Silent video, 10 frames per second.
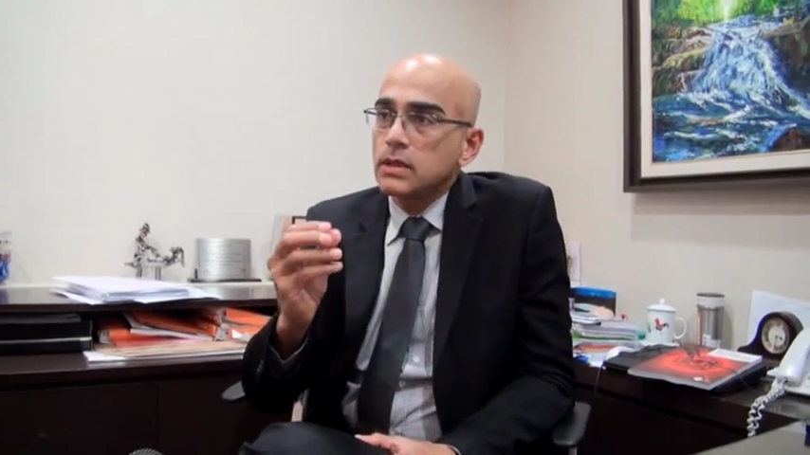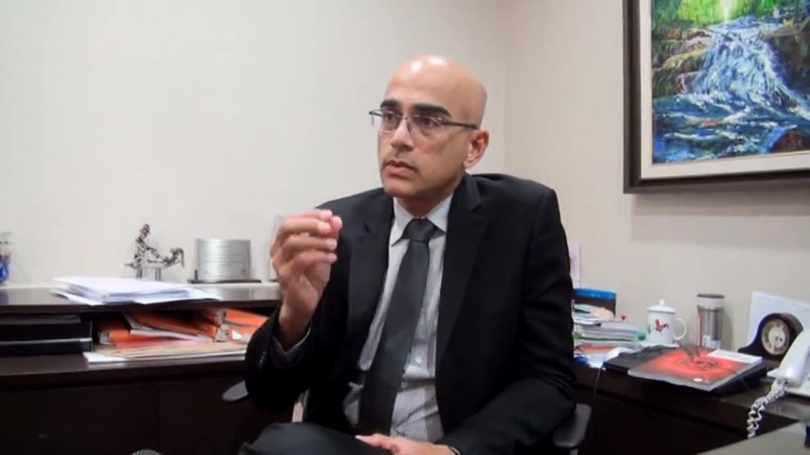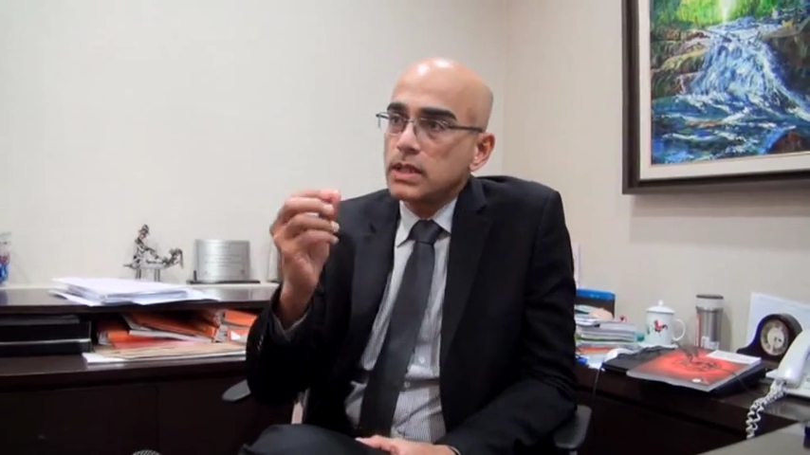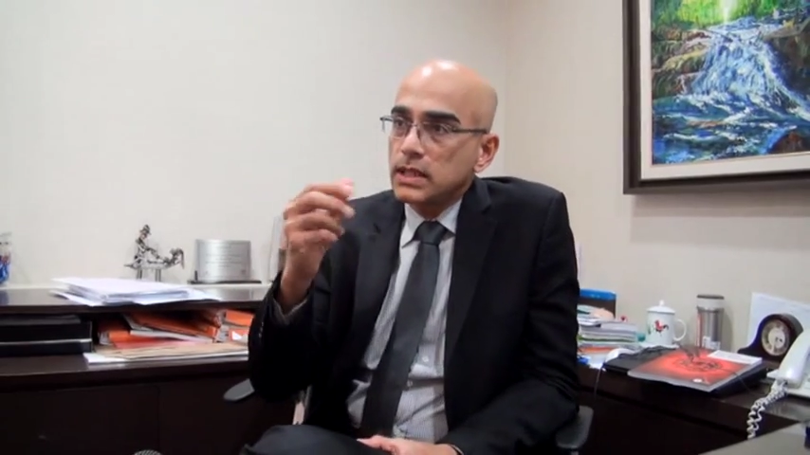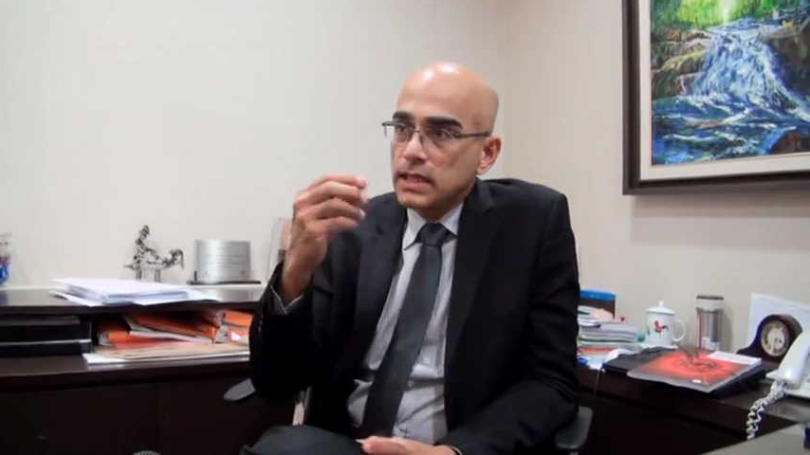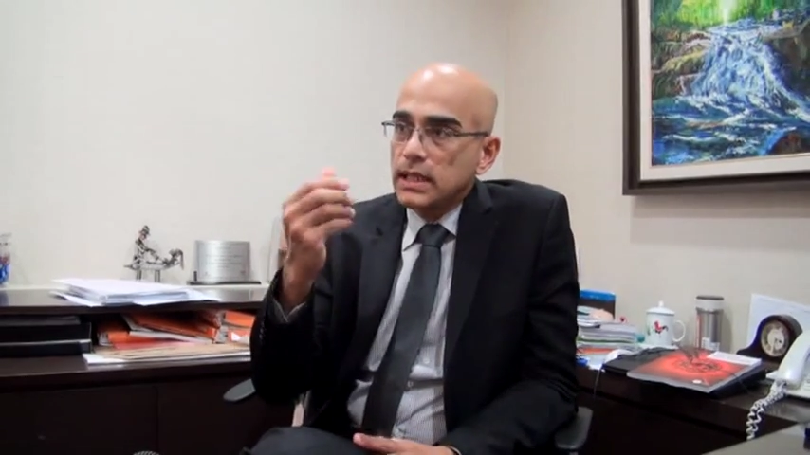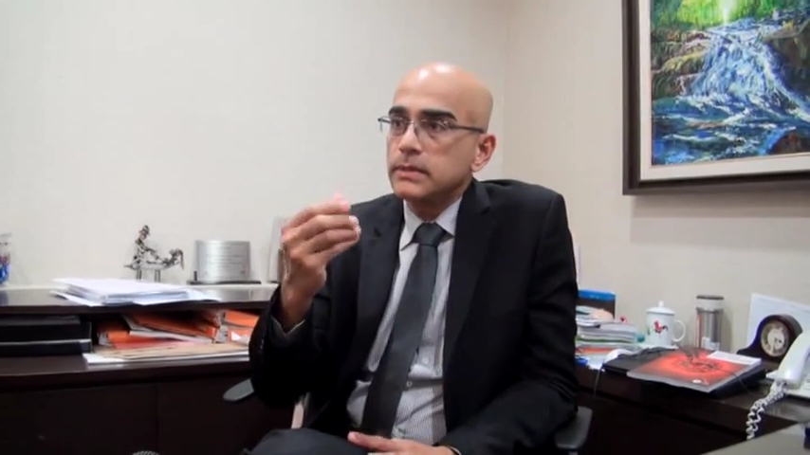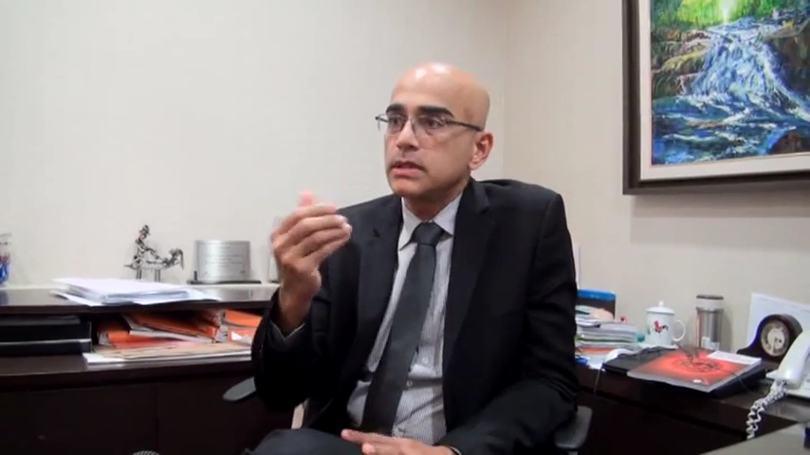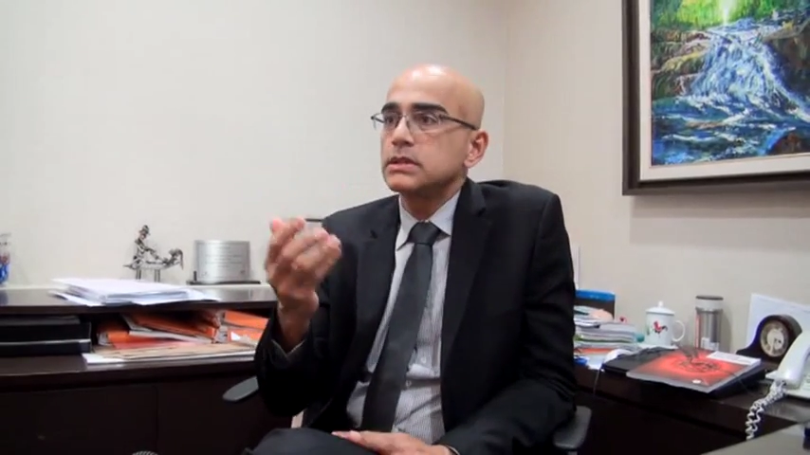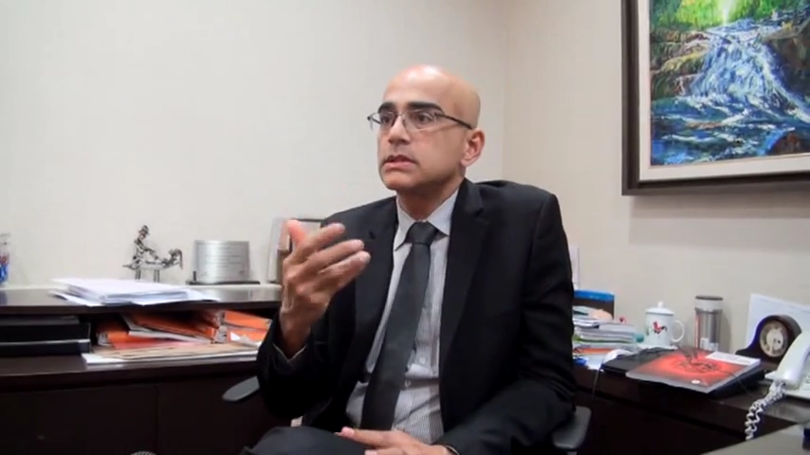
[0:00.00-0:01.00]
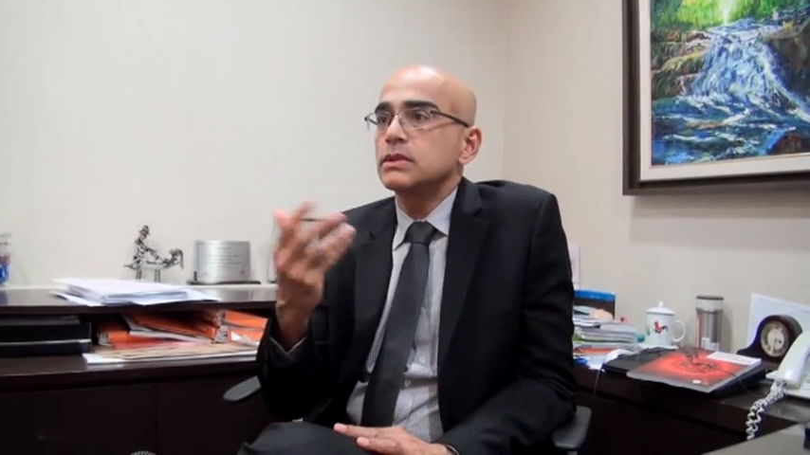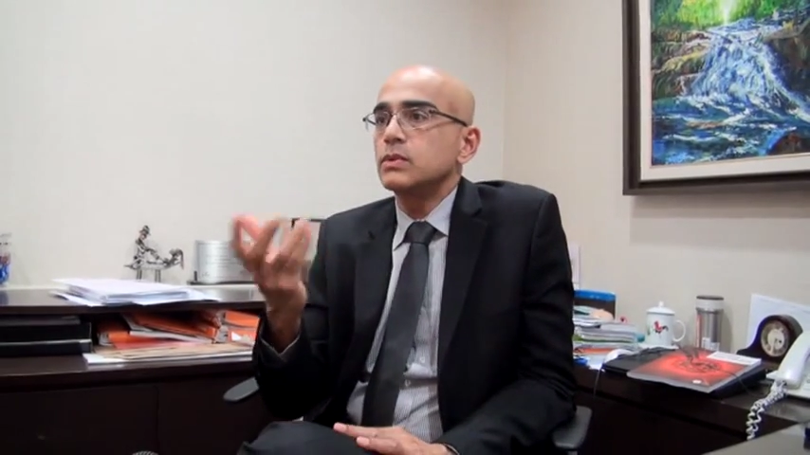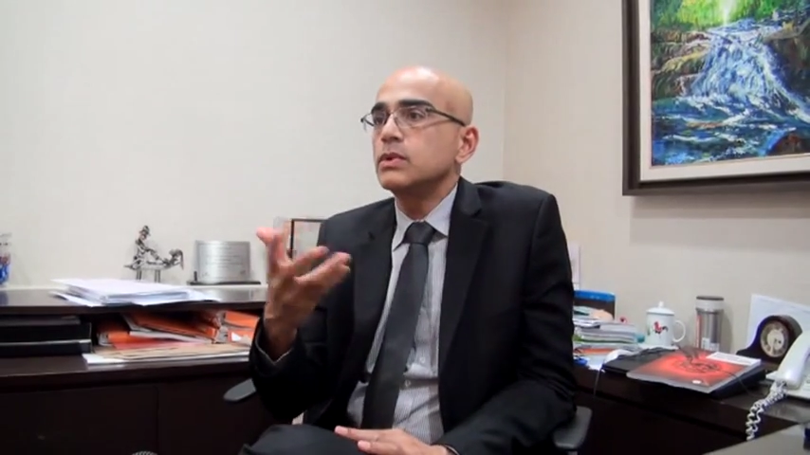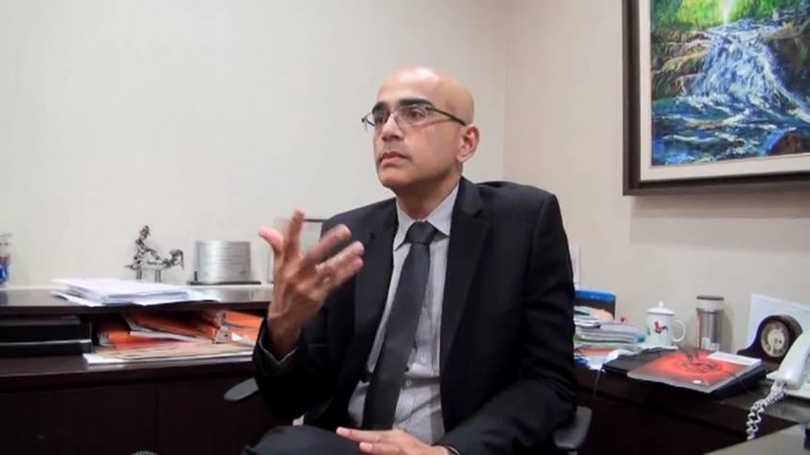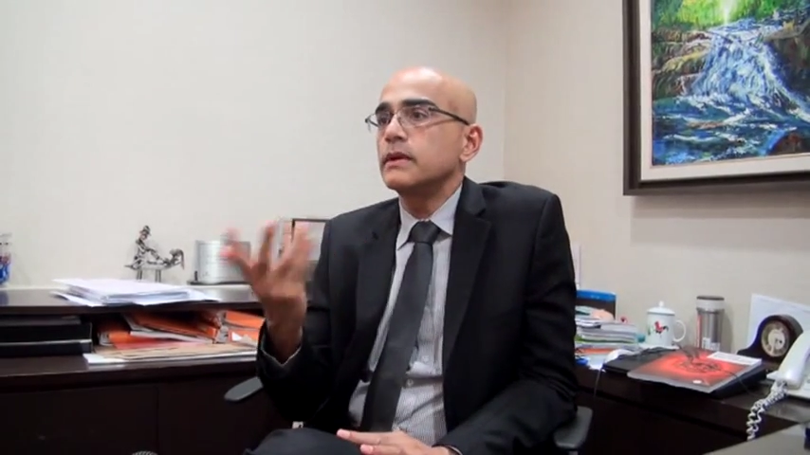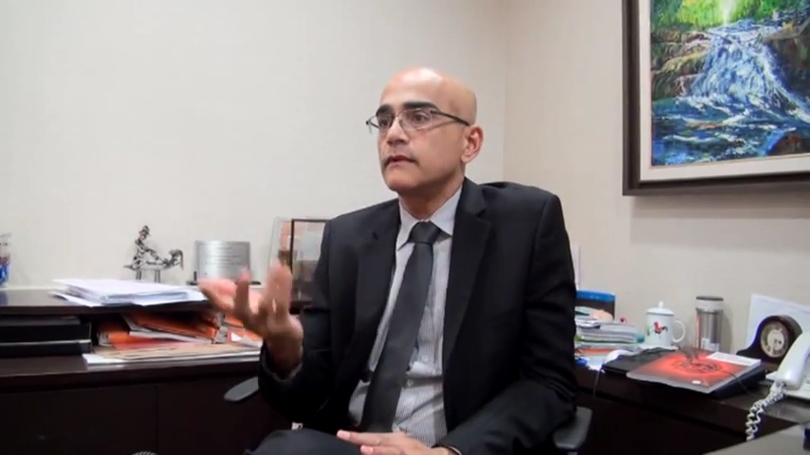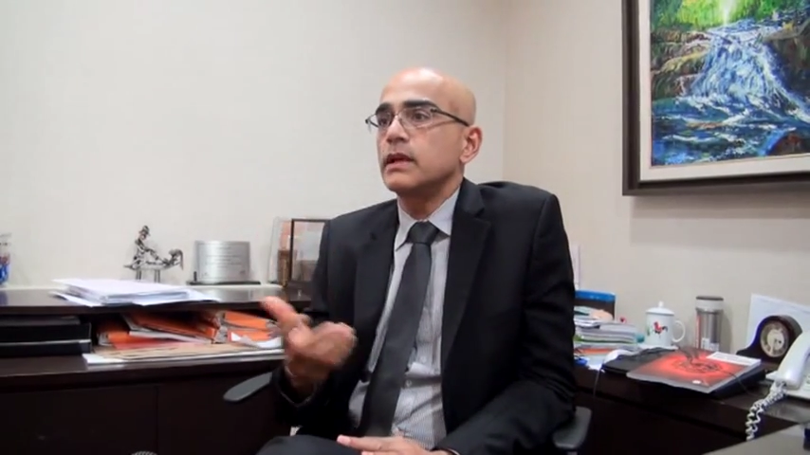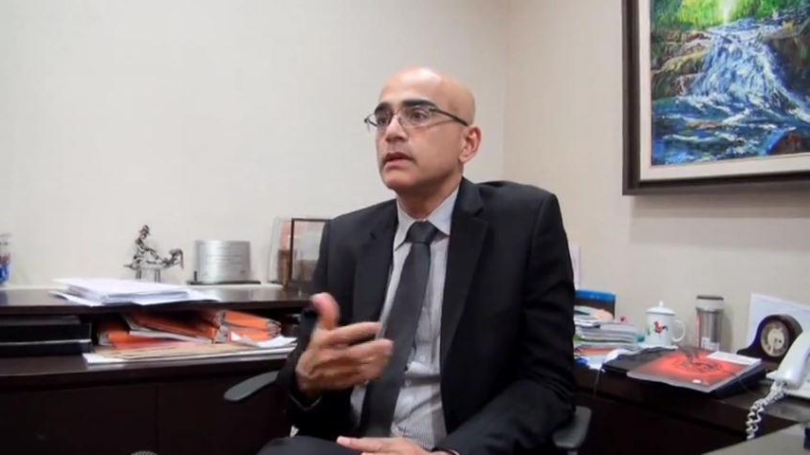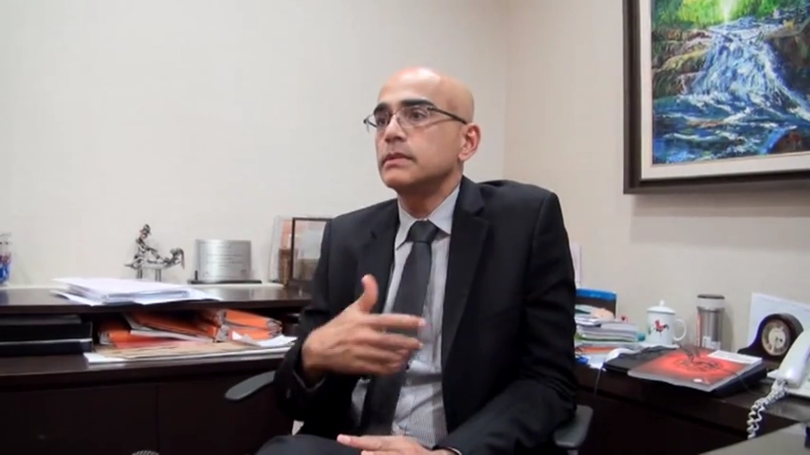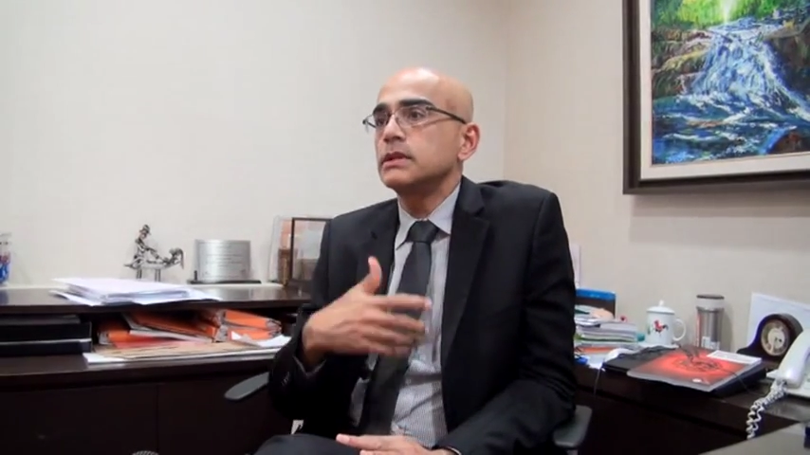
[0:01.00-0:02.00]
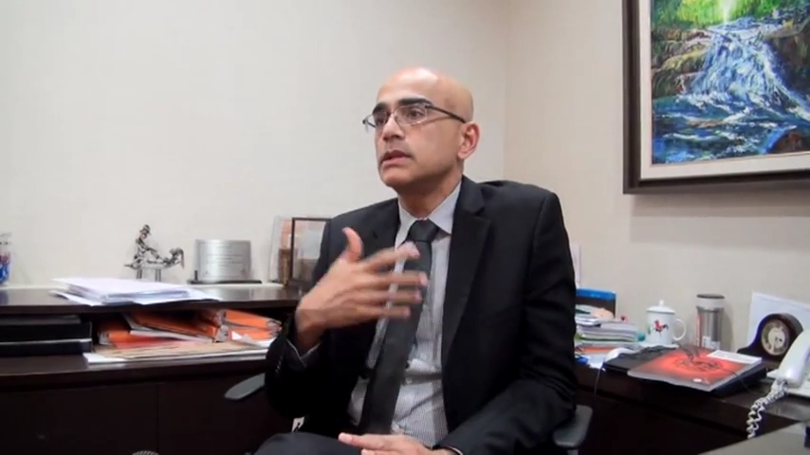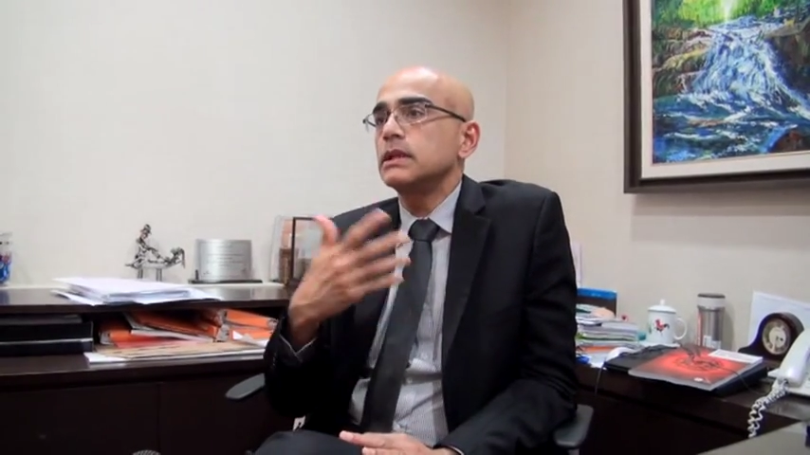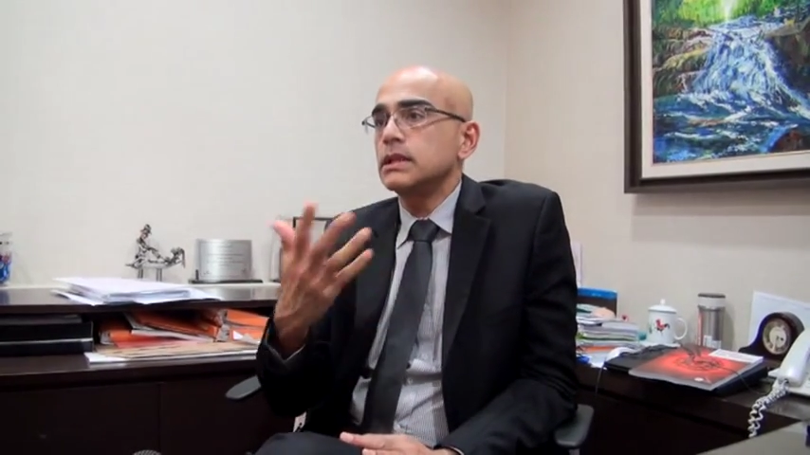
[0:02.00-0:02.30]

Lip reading: What are the chemicals in the womb environment?